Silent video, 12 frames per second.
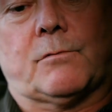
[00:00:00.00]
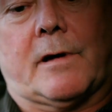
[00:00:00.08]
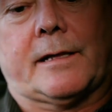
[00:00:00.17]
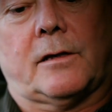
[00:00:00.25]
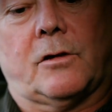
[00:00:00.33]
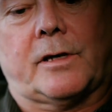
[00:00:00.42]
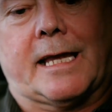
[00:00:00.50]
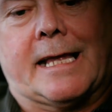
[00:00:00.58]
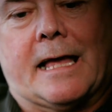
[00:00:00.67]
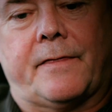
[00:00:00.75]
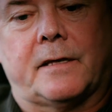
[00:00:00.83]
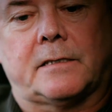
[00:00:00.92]
when looking
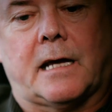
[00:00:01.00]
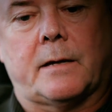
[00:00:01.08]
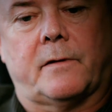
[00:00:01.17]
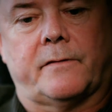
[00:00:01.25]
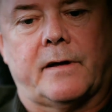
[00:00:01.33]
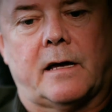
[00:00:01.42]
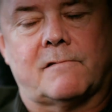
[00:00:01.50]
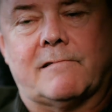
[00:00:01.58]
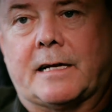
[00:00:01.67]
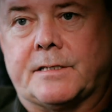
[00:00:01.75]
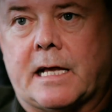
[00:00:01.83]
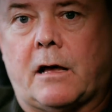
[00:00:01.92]
at the type of uh,
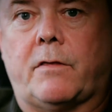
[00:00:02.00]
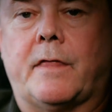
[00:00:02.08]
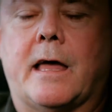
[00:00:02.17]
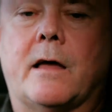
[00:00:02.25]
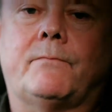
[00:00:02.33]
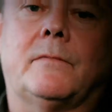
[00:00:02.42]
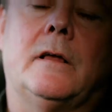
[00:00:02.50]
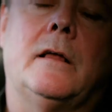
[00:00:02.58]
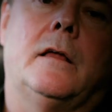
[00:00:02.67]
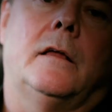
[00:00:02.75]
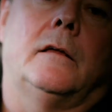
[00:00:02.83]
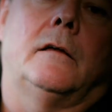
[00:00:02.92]
rigs out there,
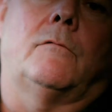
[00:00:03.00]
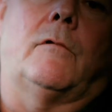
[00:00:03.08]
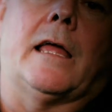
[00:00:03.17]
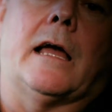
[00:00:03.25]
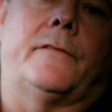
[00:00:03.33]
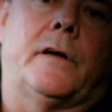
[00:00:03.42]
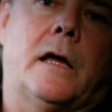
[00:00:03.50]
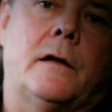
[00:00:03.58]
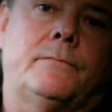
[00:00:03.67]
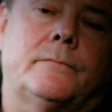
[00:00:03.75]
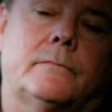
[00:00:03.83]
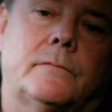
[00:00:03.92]
we have uh,
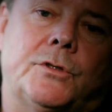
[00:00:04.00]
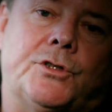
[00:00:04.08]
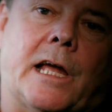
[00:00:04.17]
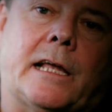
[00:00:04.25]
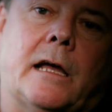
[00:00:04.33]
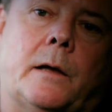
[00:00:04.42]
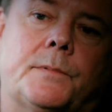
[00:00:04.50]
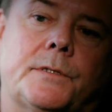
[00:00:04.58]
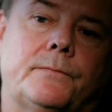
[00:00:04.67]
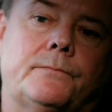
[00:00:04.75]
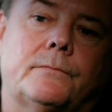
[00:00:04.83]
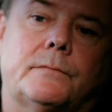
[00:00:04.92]

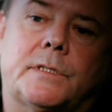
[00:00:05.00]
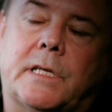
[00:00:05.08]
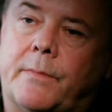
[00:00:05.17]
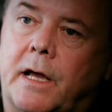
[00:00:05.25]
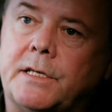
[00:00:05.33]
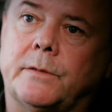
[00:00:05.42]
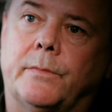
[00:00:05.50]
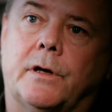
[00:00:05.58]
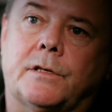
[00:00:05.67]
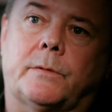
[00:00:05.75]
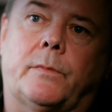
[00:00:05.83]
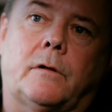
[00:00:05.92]
jack-ups,
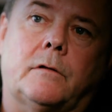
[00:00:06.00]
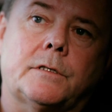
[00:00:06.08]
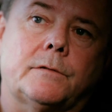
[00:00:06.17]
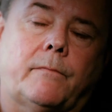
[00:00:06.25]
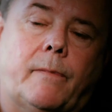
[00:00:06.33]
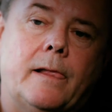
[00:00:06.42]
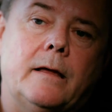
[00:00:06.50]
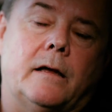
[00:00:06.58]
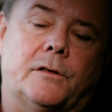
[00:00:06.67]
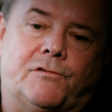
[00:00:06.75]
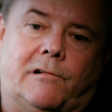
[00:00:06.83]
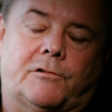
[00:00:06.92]
semi-submersibles
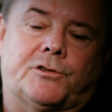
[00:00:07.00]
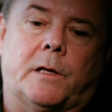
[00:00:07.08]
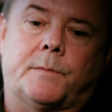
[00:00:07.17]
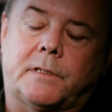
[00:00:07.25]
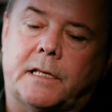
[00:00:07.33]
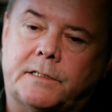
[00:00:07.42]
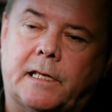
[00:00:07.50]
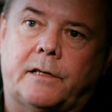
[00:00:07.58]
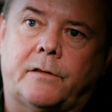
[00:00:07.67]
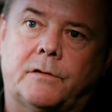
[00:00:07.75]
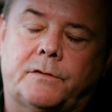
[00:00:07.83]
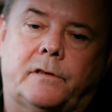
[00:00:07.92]
and drill ships. Let's take
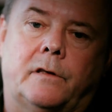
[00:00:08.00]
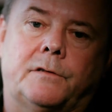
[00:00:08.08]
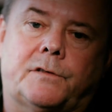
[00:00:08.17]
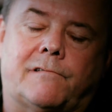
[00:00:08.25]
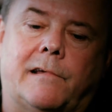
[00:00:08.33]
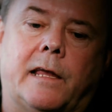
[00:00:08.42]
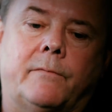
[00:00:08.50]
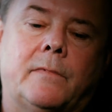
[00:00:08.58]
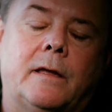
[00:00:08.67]
those, those three.